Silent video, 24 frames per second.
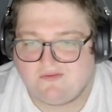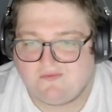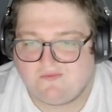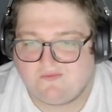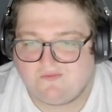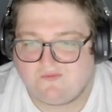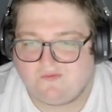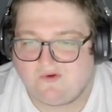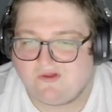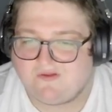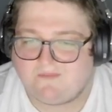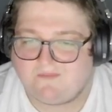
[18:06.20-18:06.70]

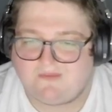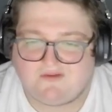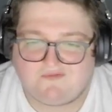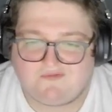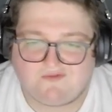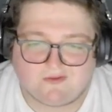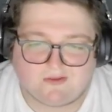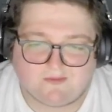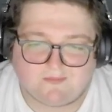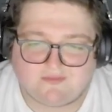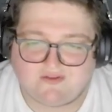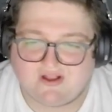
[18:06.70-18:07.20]
whether it be
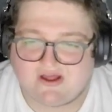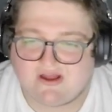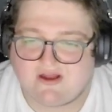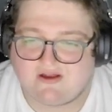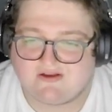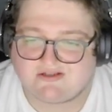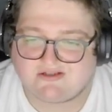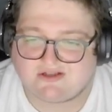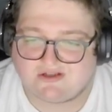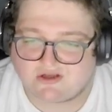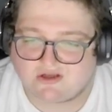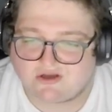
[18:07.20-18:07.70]
from the
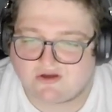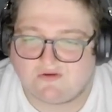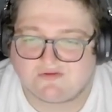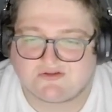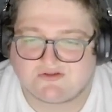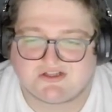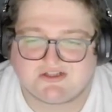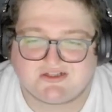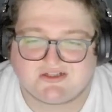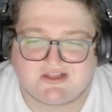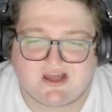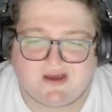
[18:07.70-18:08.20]
players or the
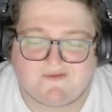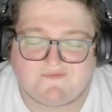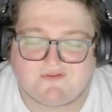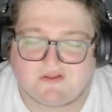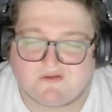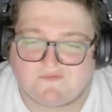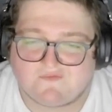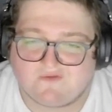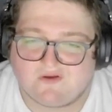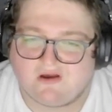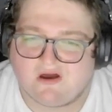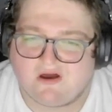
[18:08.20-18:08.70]
coaching staff or the
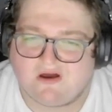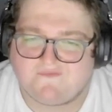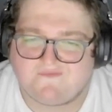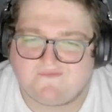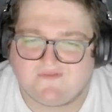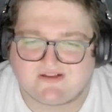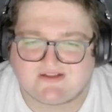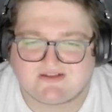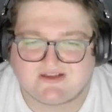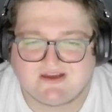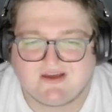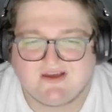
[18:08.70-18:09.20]
front
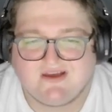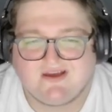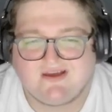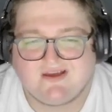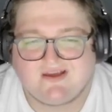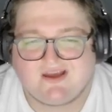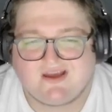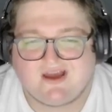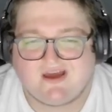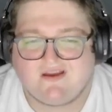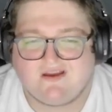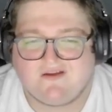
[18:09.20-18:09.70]
office,
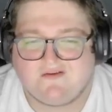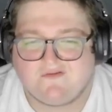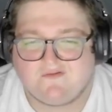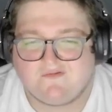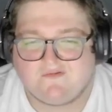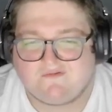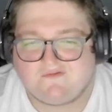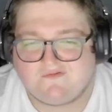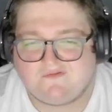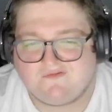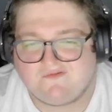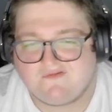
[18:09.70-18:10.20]
kind
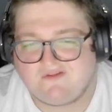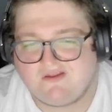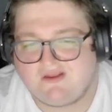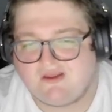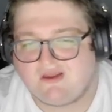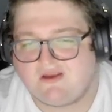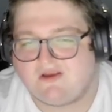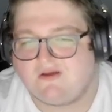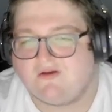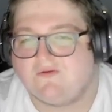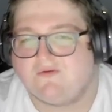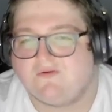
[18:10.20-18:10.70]
of, you
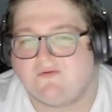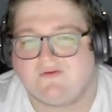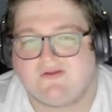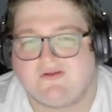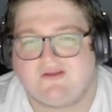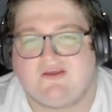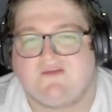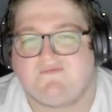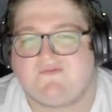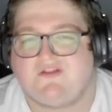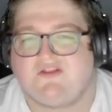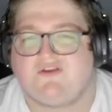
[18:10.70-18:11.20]
know,
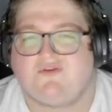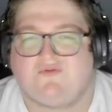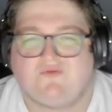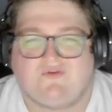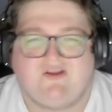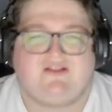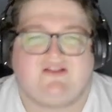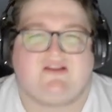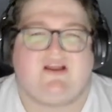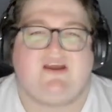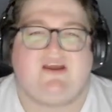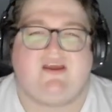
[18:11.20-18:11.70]
given the
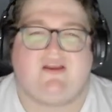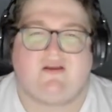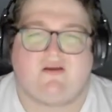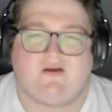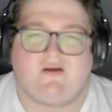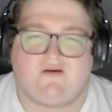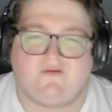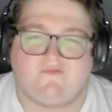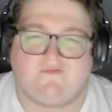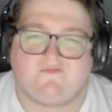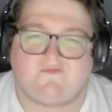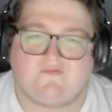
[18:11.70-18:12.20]
green light
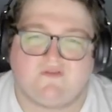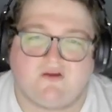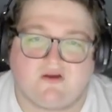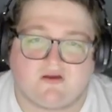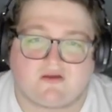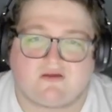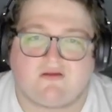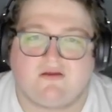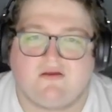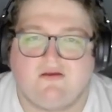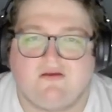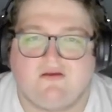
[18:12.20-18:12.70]
of,
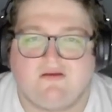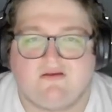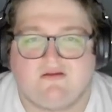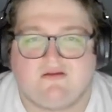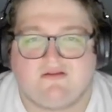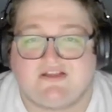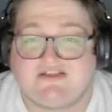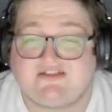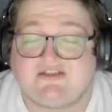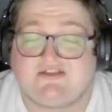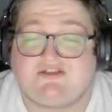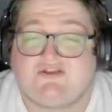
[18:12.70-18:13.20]
look,
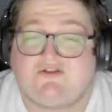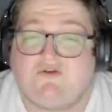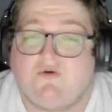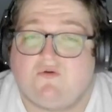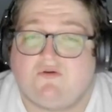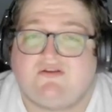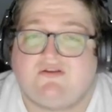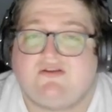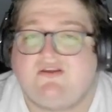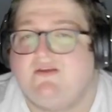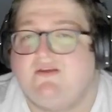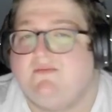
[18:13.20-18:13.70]
this is
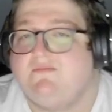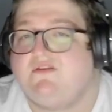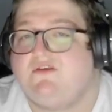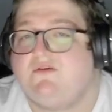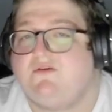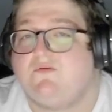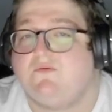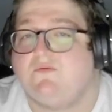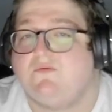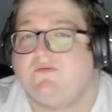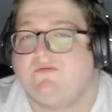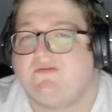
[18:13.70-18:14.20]
your team
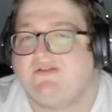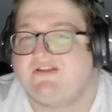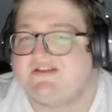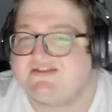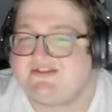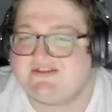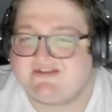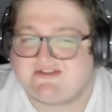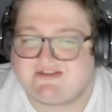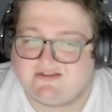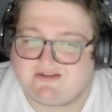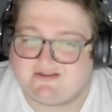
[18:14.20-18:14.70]
too. This
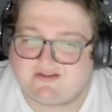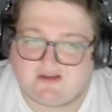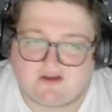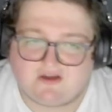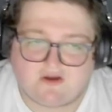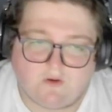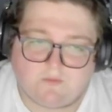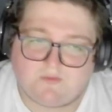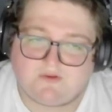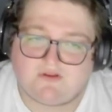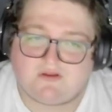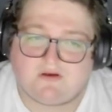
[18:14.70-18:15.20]
isn't the
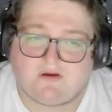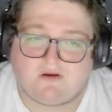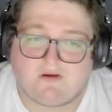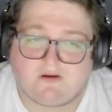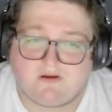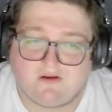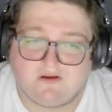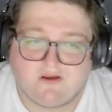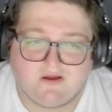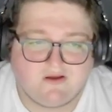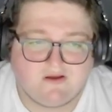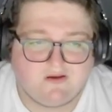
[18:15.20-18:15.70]

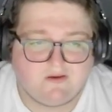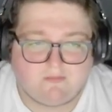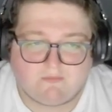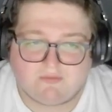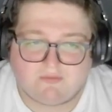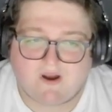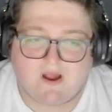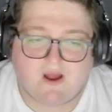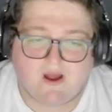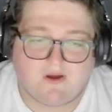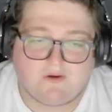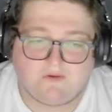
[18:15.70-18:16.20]
Kopitar,
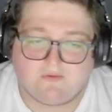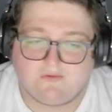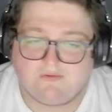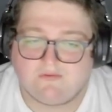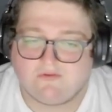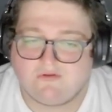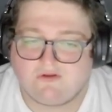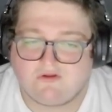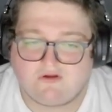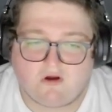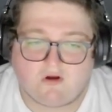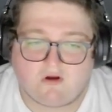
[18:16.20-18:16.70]

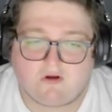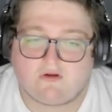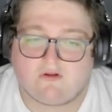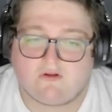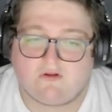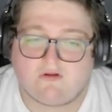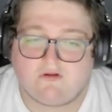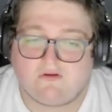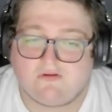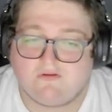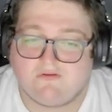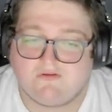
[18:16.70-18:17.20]
Brown,
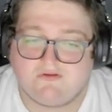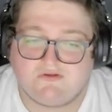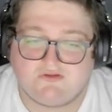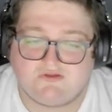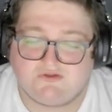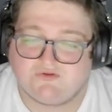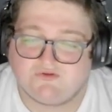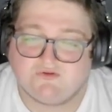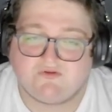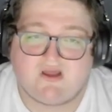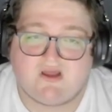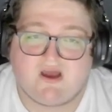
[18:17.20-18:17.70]
Carter,
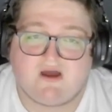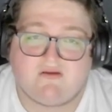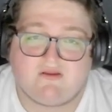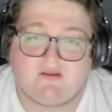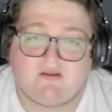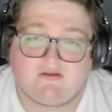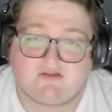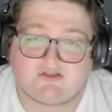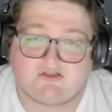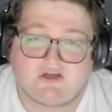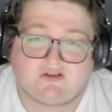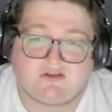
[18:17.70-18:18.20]
Drew
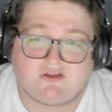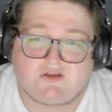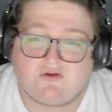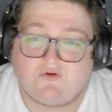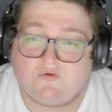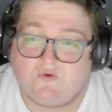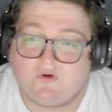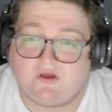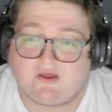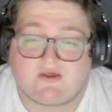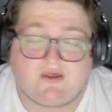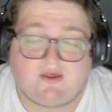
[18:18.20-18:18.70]
Doughty, Jonathan
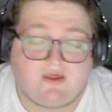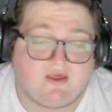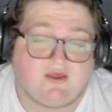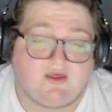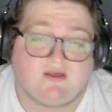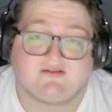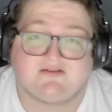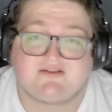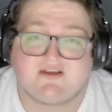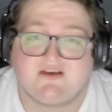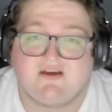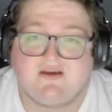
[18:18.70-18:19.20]
Quick
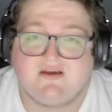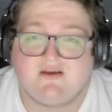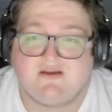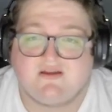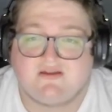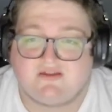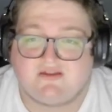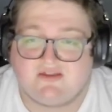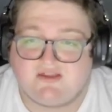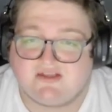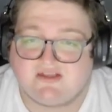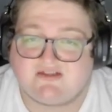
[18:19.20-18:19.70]
Kings.
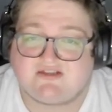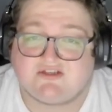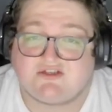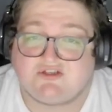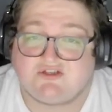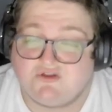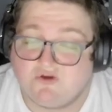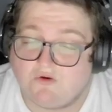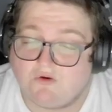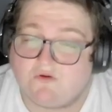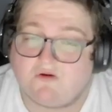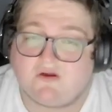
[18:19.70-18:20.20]
This is
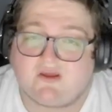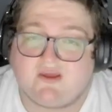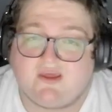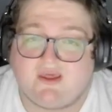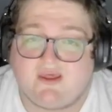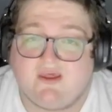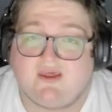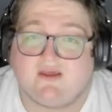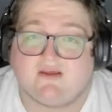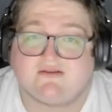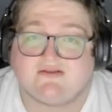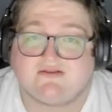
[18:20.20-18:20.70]
your
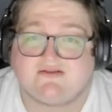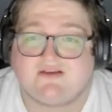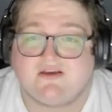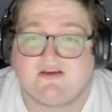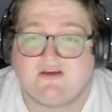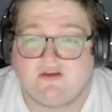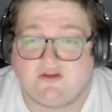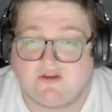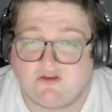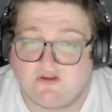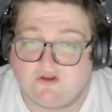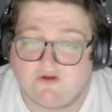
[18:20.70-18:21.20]
Kings.
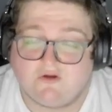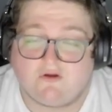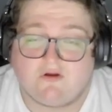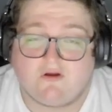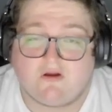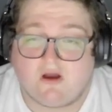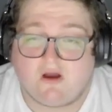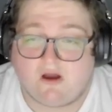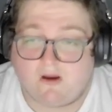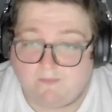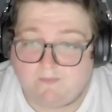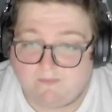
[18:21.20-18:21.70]

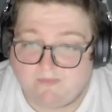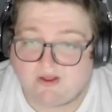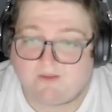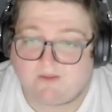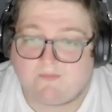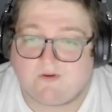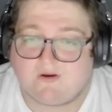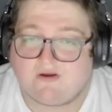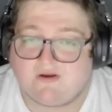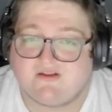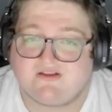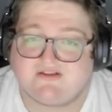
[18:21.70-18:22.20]
You're a big
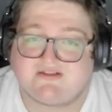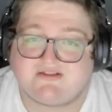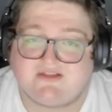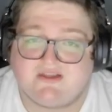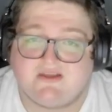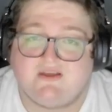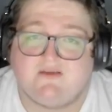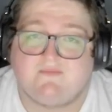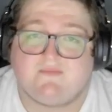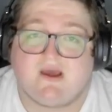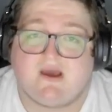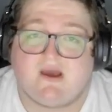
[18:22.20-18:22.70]
part of this
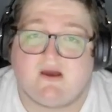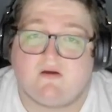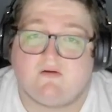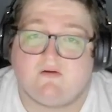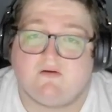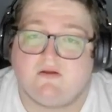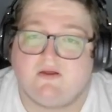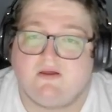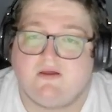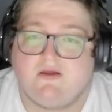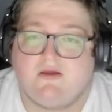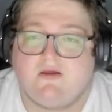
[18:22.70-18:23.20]
team
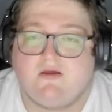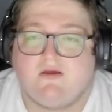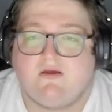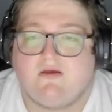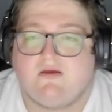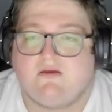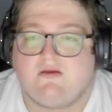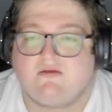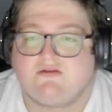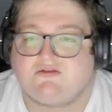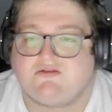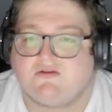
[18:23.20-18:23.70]
now.
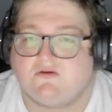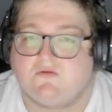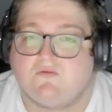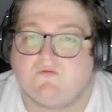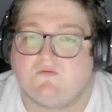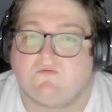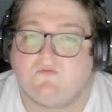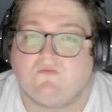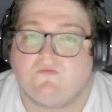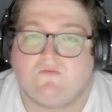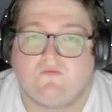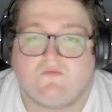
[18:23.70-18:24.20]

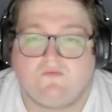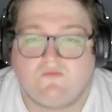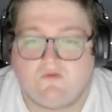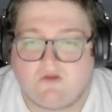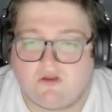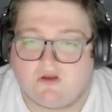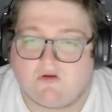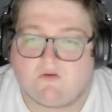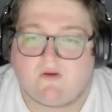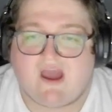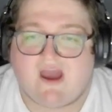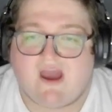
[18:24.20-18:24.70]
So, you
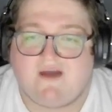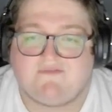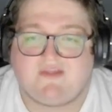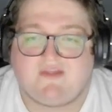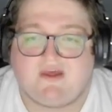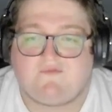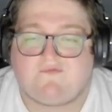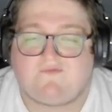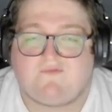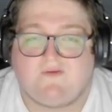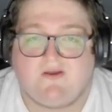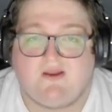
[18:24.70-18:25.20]
know, have
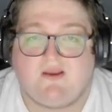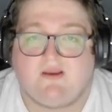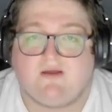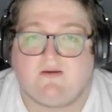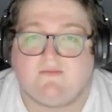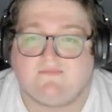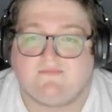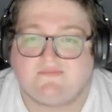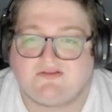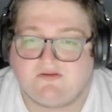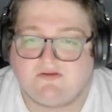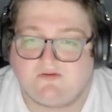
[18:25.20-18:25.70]
that
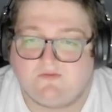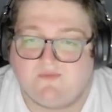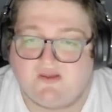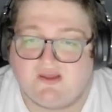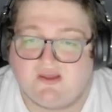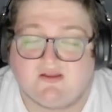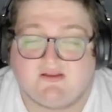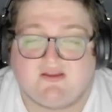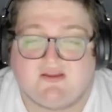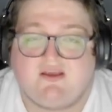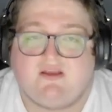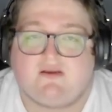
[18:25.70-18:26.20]
freedom to be
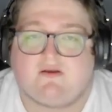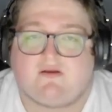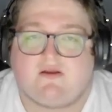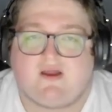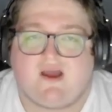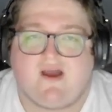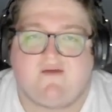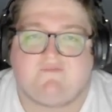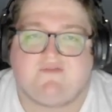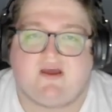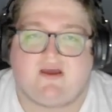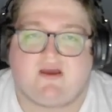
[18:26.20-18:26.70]
a leader.
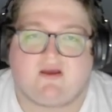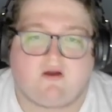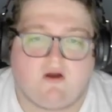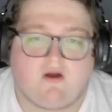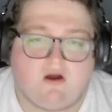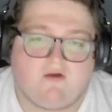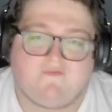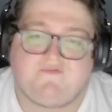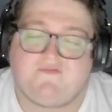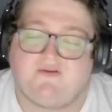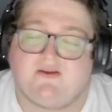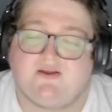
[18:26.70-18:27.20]
Have that
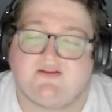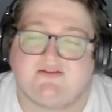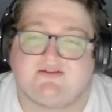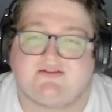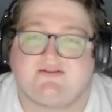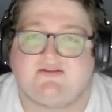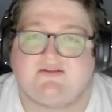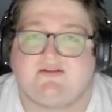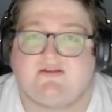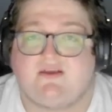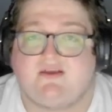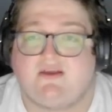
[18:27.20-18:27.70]

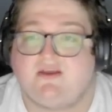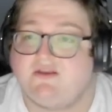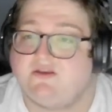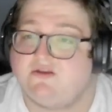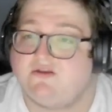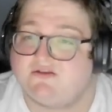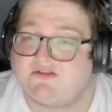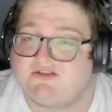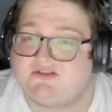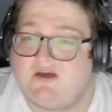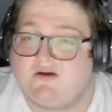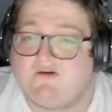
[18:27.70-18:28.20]
confidence in
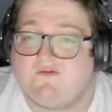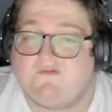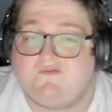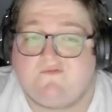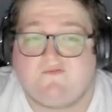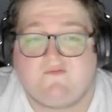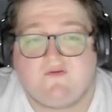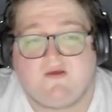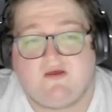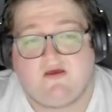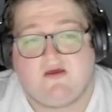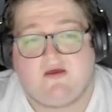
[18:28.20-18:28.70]
yourself,
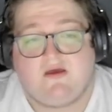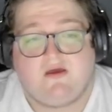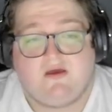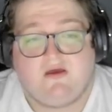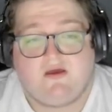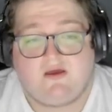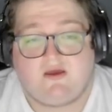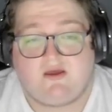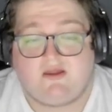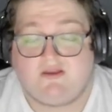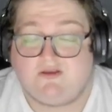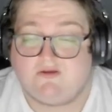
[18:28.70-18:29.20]

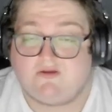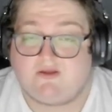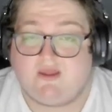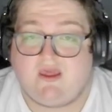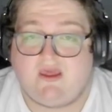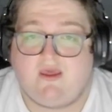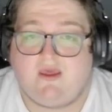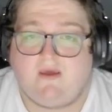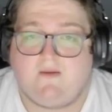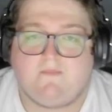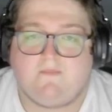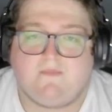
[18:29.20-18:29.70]
in your
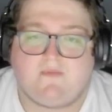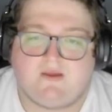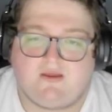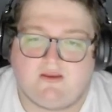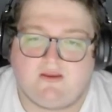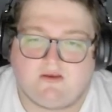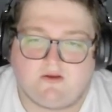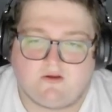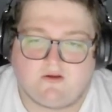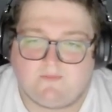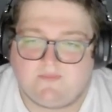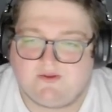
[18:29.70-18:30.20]
game,
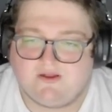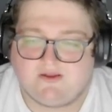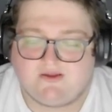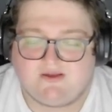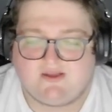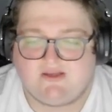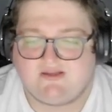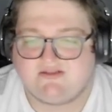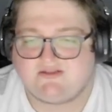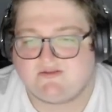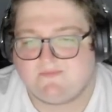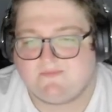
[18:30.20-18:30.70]
in your
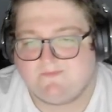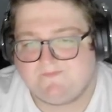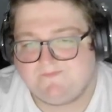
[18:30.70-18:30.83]
abilities.